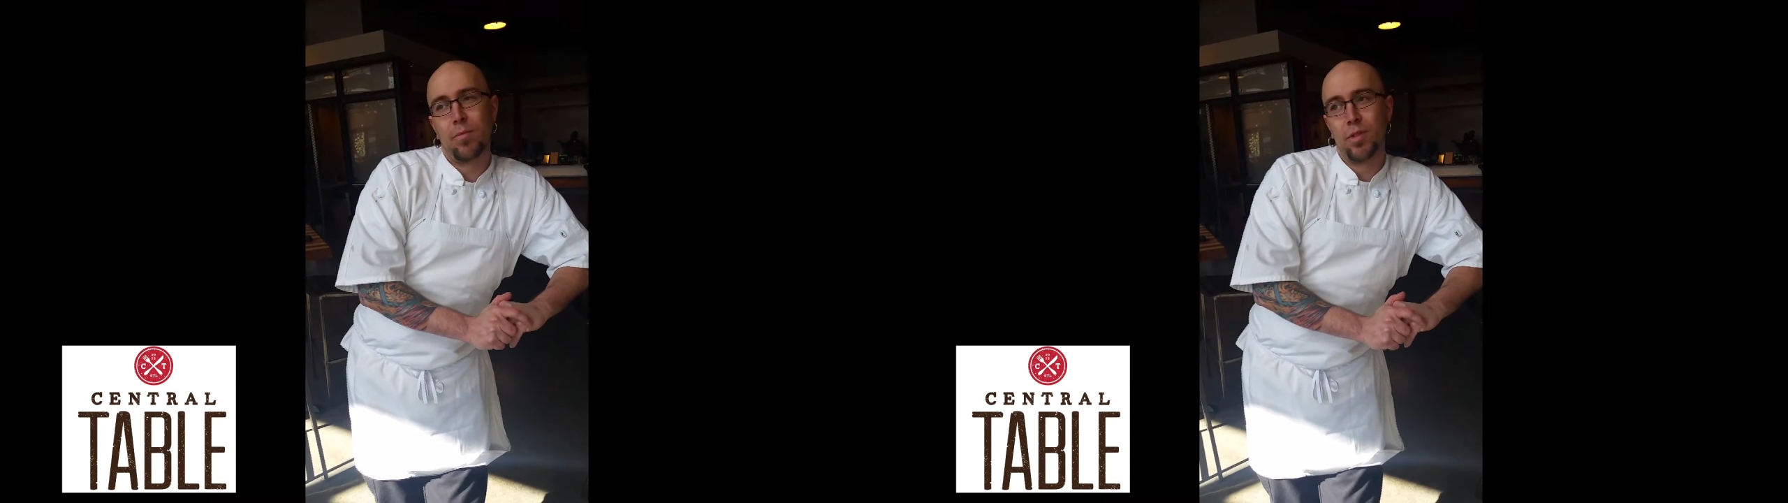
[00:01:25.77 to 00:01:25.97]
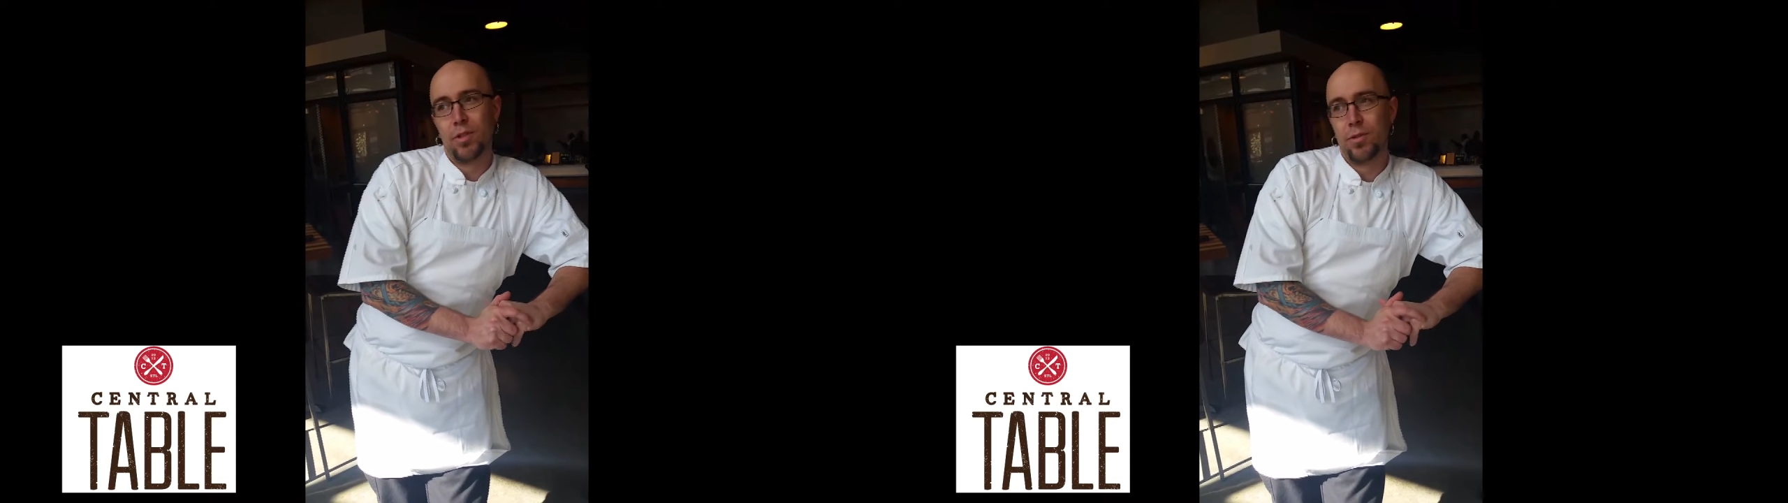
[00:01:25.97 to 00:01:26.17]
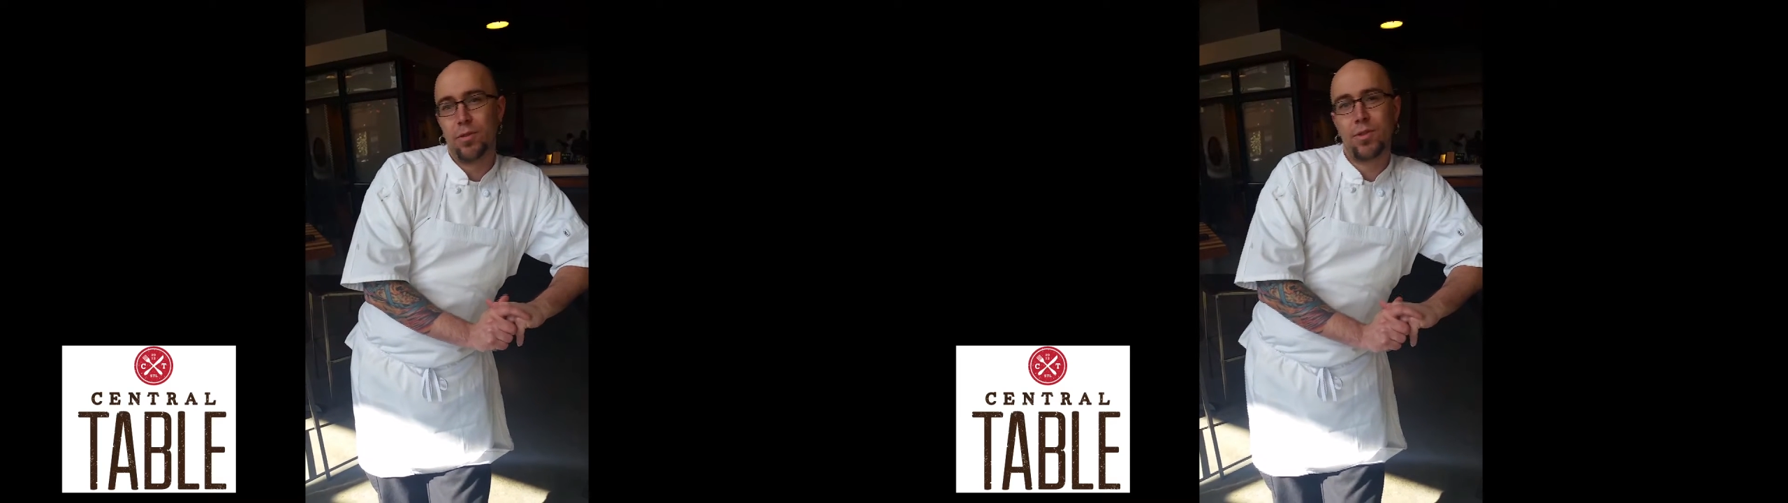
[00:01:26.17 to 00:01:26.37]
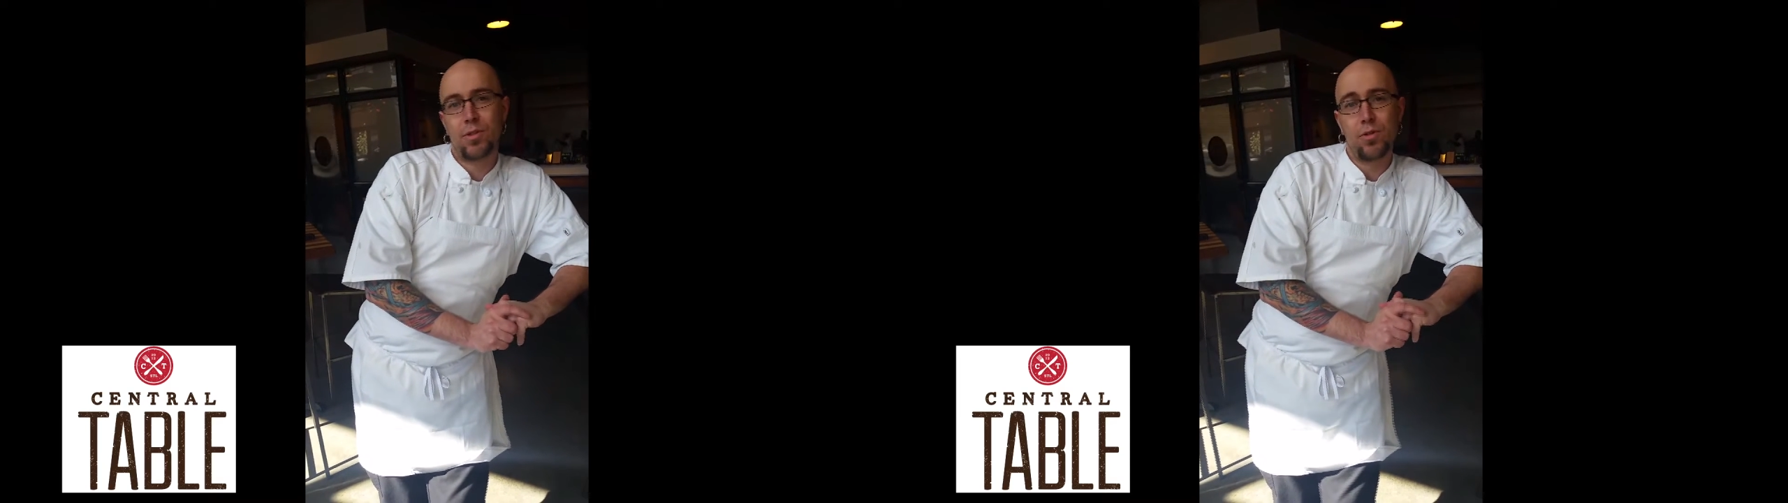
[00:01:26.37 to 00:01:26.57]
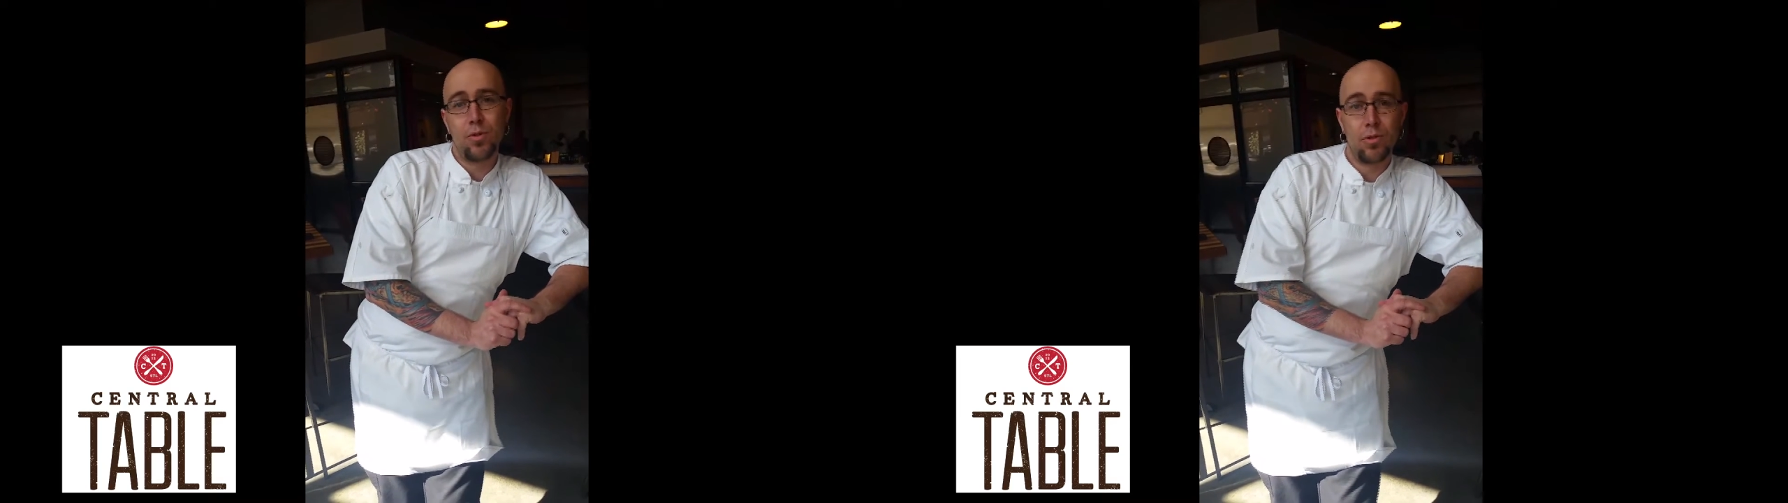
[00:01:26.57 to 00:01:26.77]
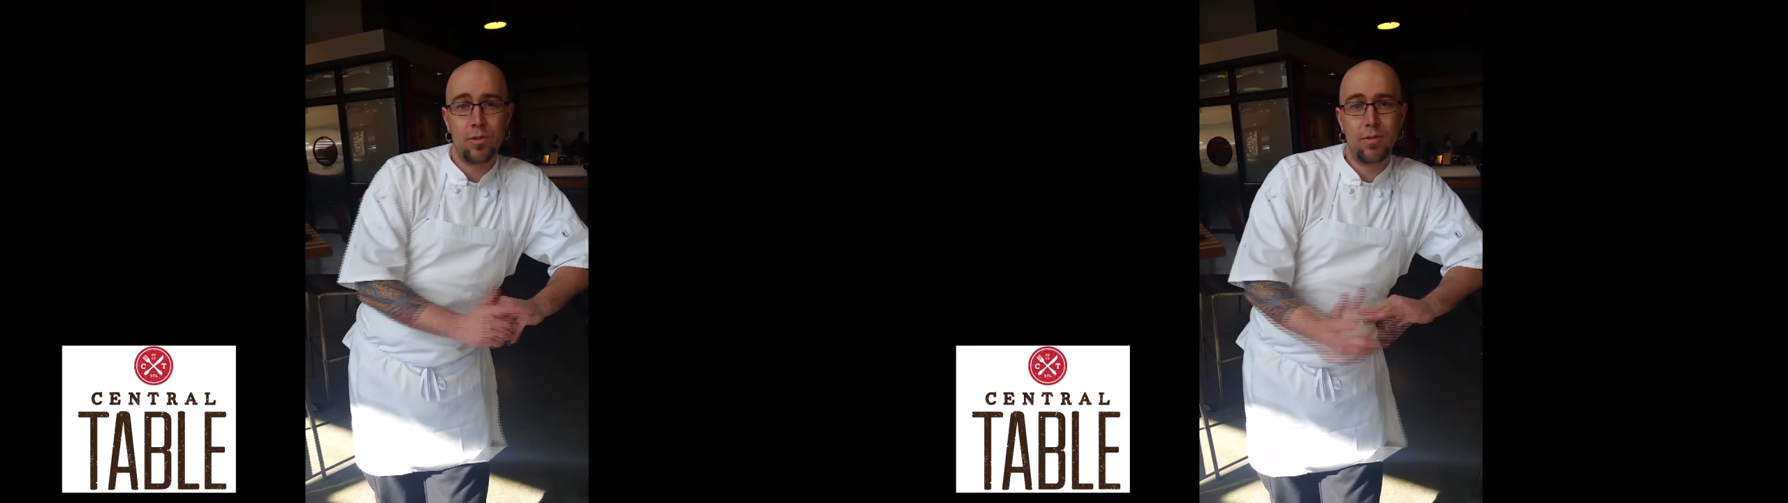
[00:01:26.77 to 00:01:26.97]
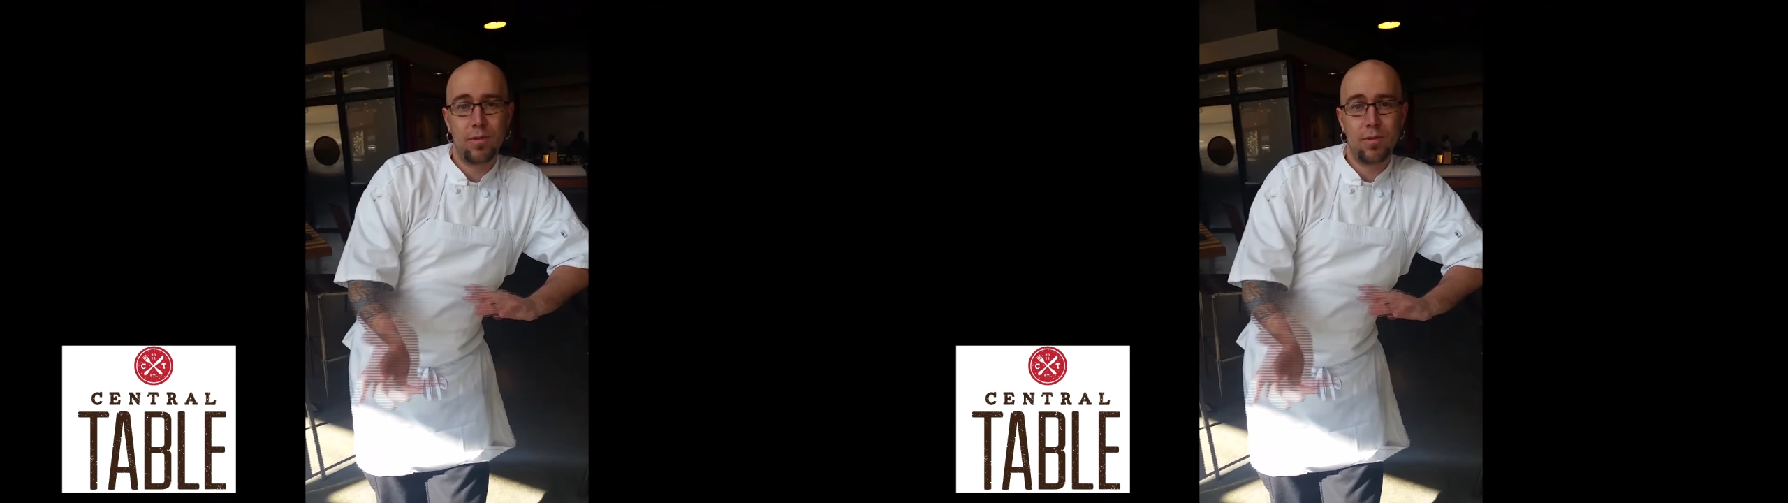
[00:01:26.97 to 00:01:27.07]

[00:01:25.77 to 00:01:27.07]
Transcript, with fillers: Bleu School